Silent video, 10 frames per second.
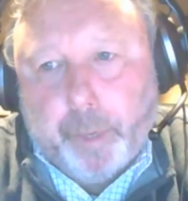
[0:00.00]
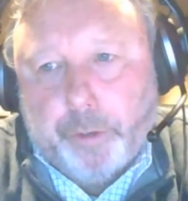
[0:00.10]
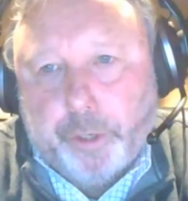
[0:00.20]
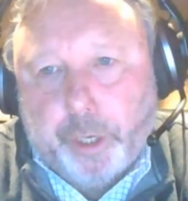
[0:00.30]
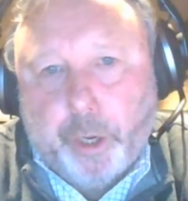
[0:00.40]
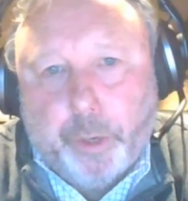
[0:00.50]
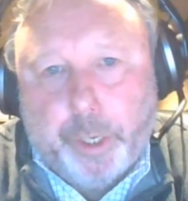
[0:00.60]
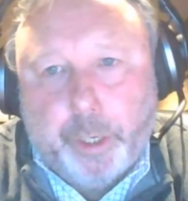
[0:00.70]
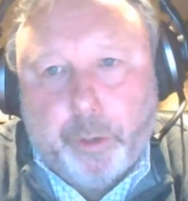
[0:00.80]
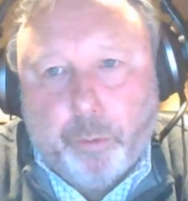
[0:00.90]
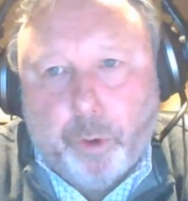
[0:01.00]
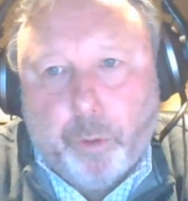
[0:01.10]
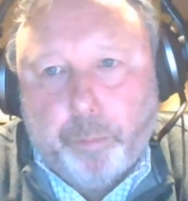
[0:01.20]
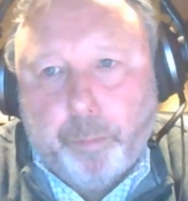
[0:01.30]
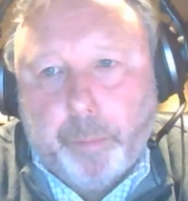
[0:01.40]
security
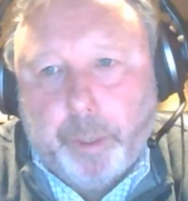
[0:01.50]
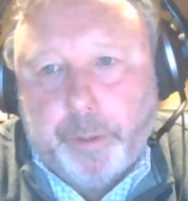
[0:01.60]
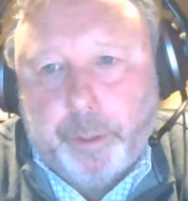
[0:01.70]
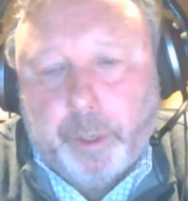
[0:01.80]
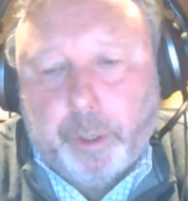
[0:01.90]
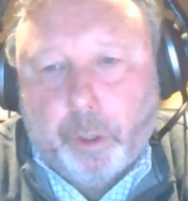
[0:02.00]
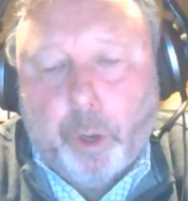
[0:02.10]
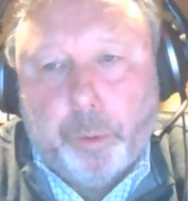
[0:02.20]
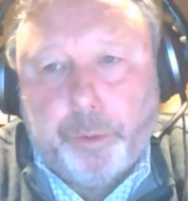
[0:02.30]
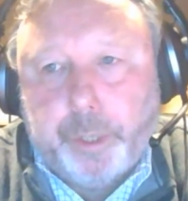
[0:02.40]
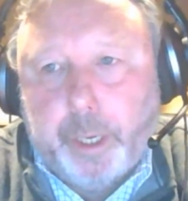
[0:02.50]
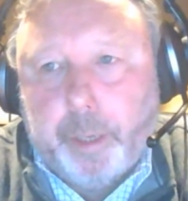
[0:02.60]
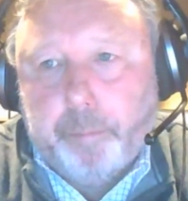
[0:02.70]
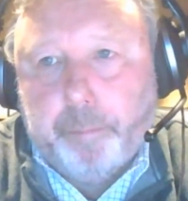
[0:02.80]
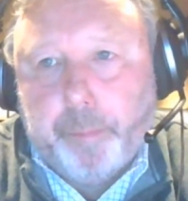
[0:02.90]
group. It's a global
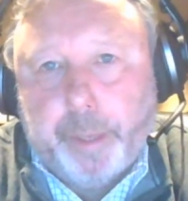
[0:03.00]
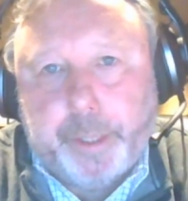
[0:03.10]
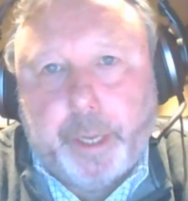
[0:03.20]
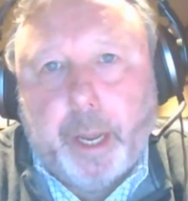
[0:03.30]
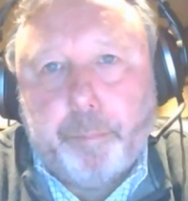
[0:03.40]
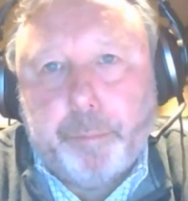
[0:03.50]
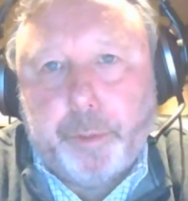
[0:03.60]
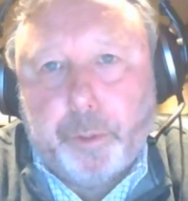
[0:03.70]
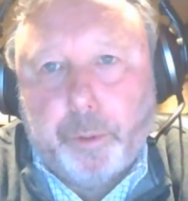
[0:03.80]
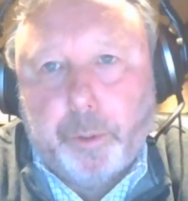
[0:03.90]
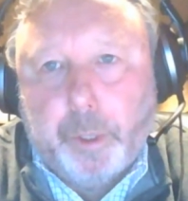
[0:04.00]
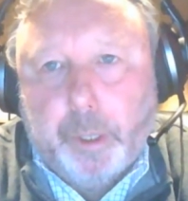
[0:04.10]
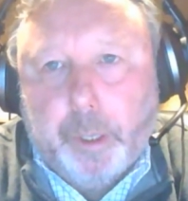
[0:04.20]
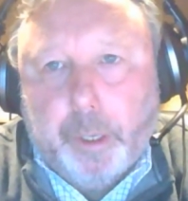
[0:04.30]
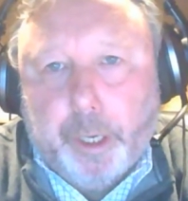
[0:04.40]
team. They're set up to
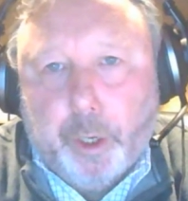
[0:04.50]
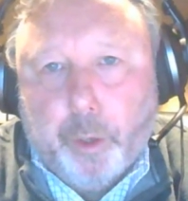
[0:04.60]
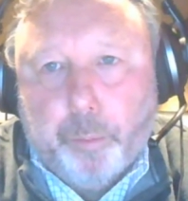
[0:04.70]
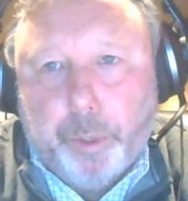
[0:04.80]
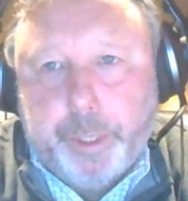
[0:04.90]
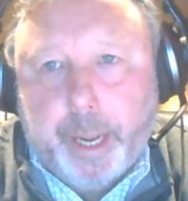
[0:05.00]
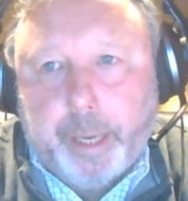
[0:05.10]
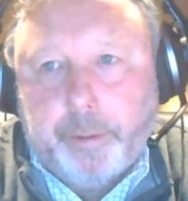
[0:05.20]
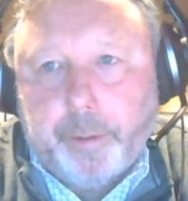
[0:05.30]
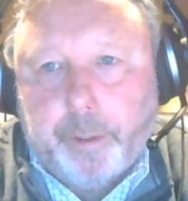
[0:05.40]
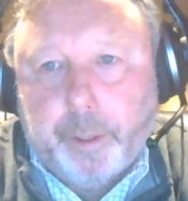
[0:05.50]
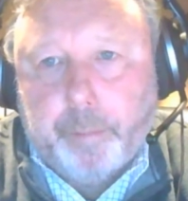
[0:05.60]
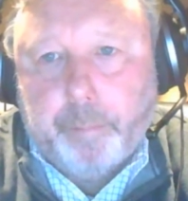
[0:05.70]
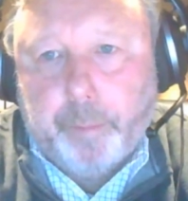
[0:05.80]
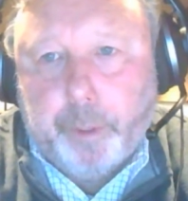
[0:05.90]
protect
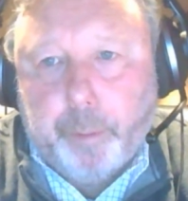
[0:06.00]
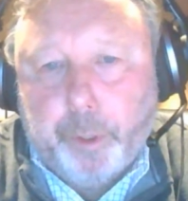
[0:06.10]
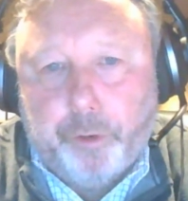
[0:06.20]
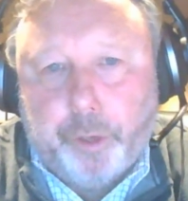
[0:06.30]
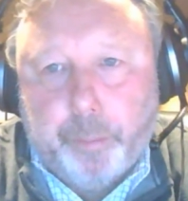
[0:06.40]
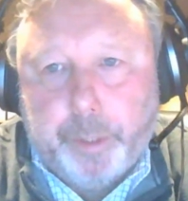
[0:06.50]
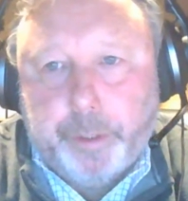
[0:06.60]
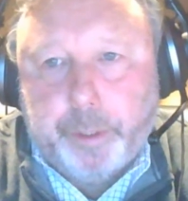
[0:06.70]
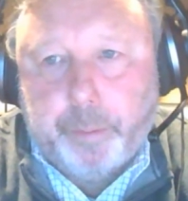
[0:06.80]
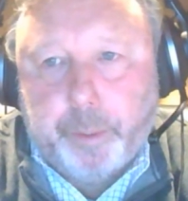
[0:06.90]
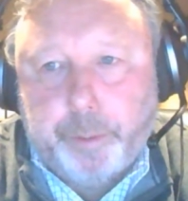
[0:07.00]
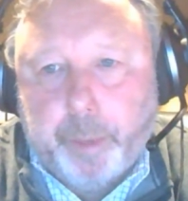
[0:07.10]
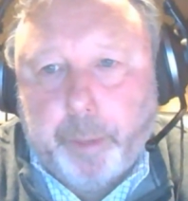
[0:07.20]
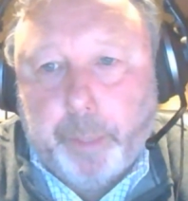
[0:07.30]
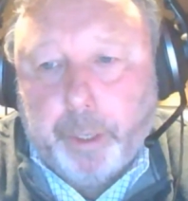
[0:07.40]
the Computershare business. We
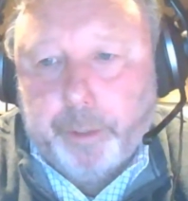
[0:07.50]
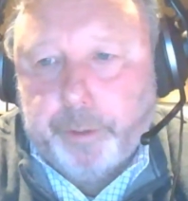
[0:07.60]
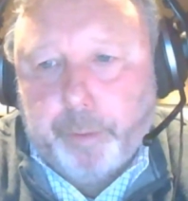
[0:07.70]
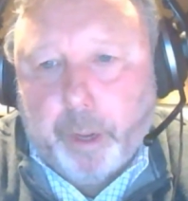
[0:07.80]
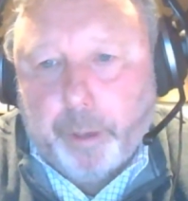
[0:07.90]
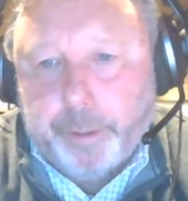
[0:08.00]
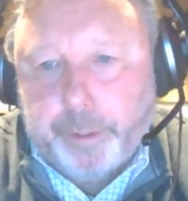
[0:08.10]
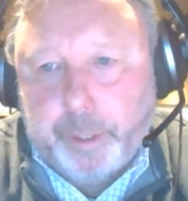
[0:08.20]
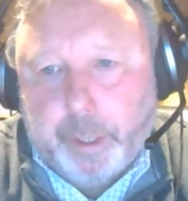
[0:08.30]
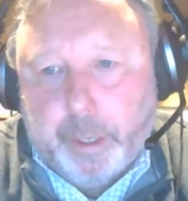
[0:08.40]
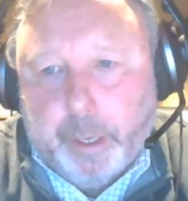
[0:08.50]
spend millions of dollars